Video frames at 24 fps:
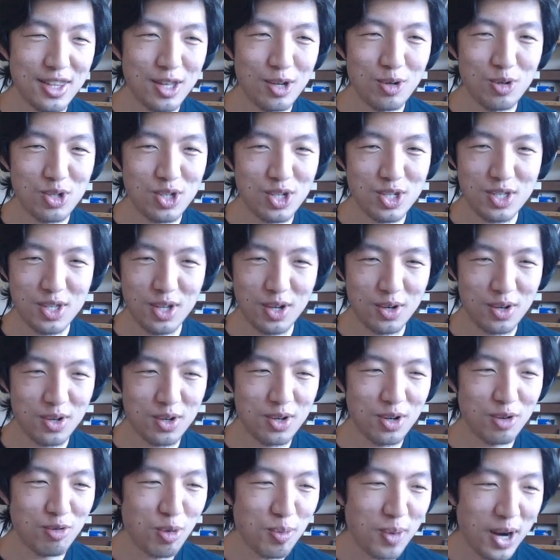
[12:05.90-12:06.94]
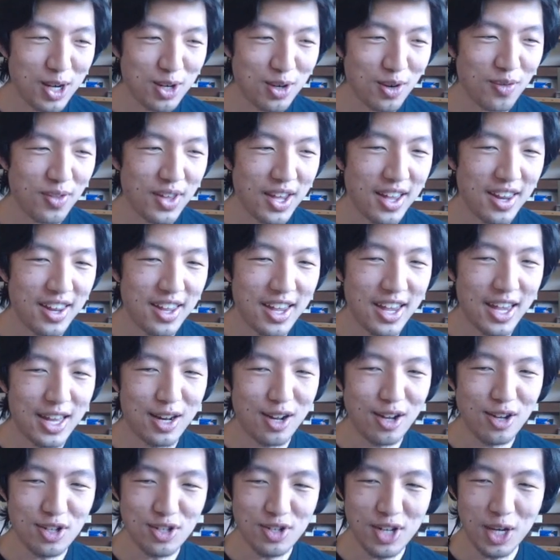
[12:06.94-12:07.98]
it was just a good reminder of that, and it
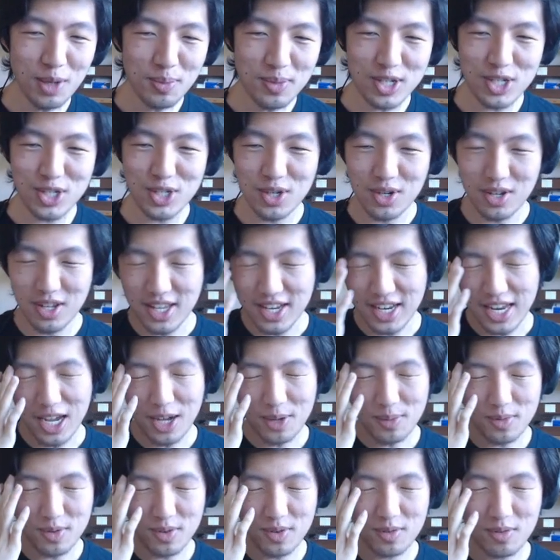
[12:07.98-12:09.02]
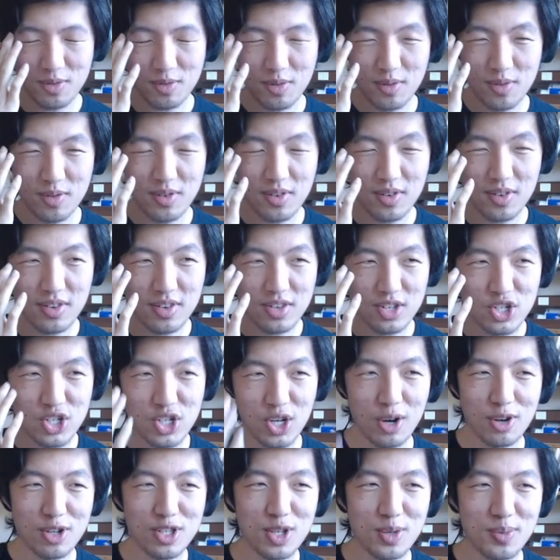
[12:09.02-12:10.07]
also helped me show, like help
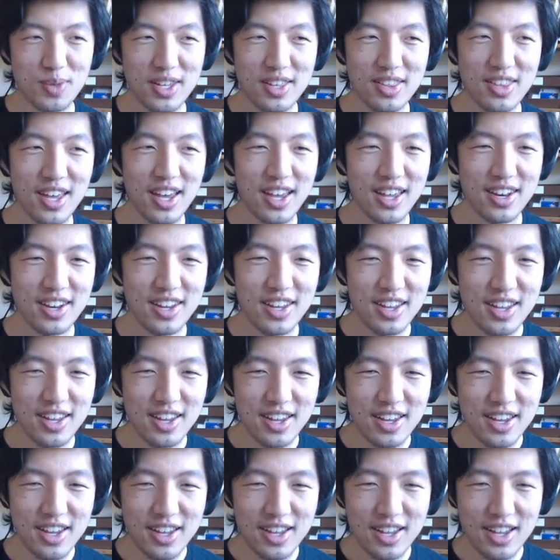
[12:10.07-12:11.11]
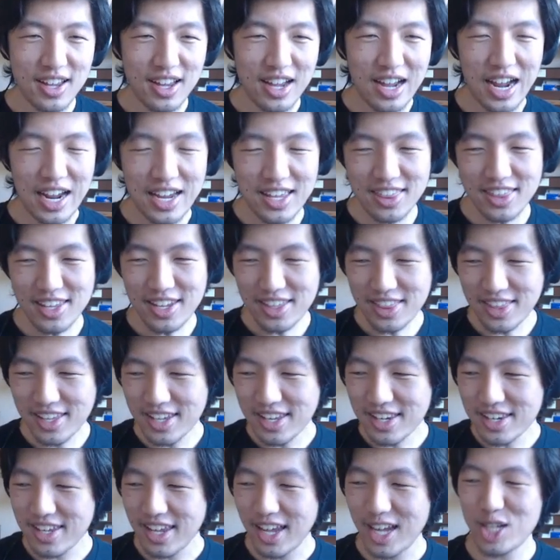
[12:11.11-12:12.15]
show to me that I think
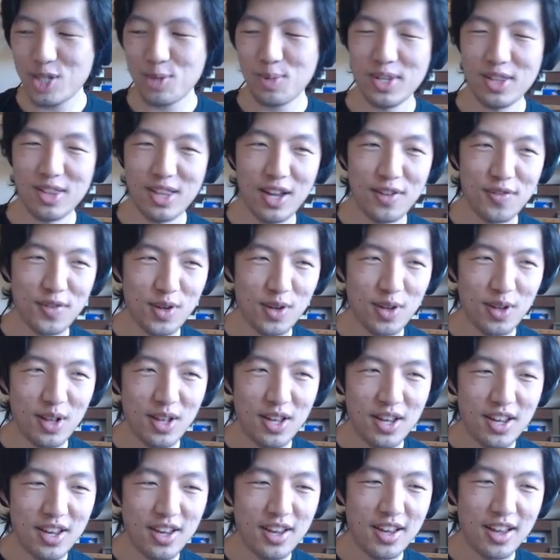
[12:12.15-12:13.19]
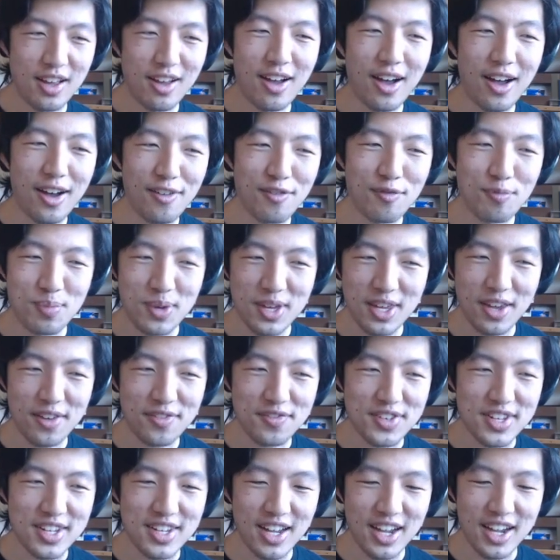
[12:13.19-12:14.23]
the engagement level of
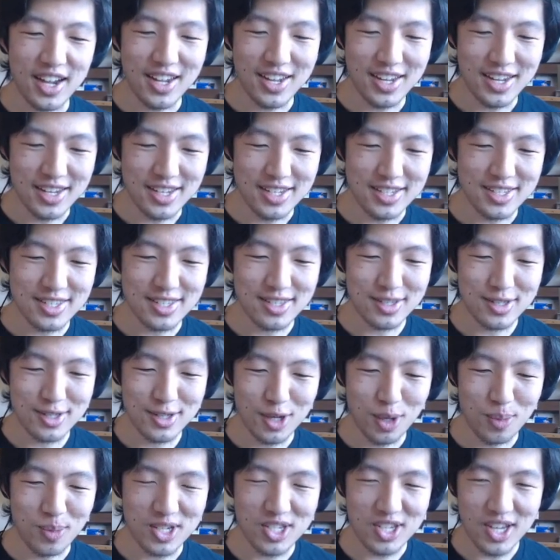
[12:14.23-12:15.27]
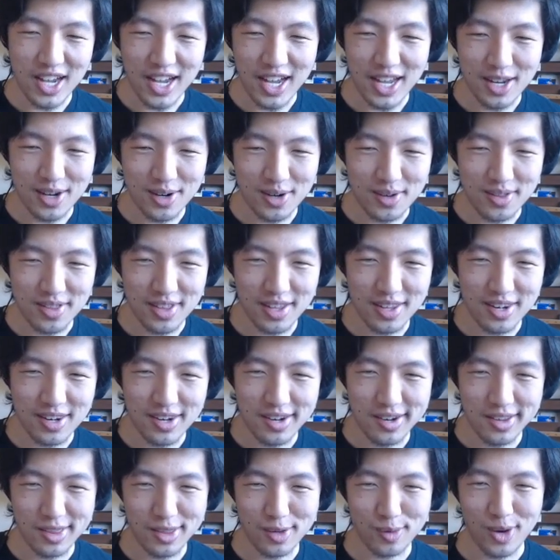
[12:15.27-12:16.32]
BFDI is so much higher
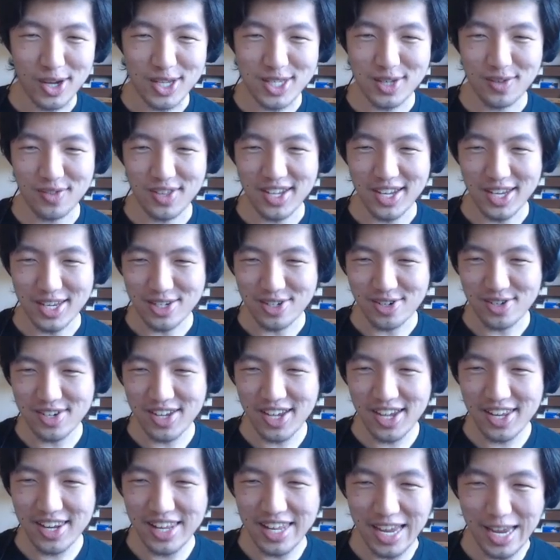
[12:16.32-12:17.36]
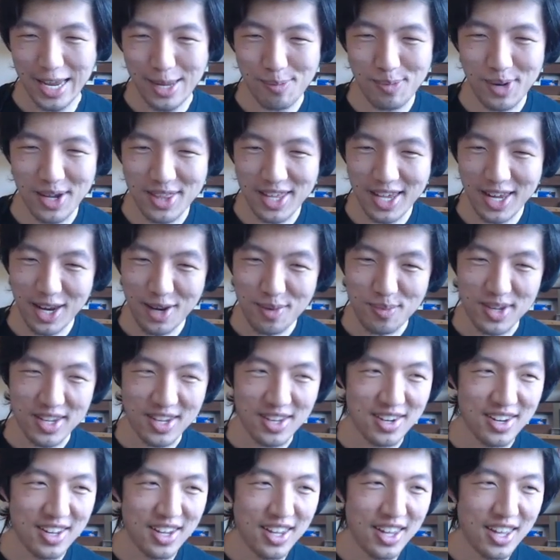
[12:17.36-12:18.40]
than the rest of the internet, and by that I
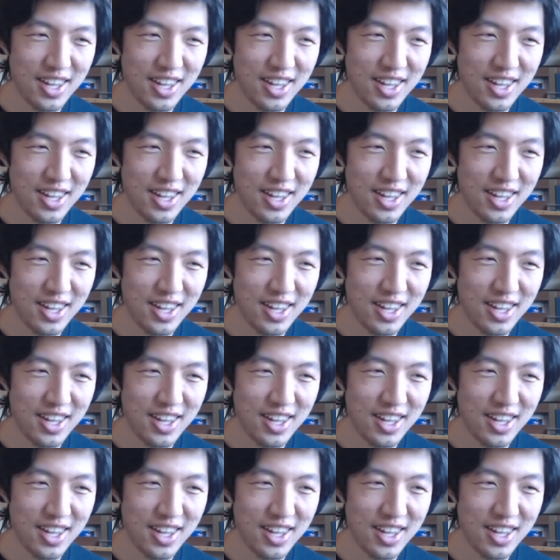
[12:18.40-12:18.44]
mean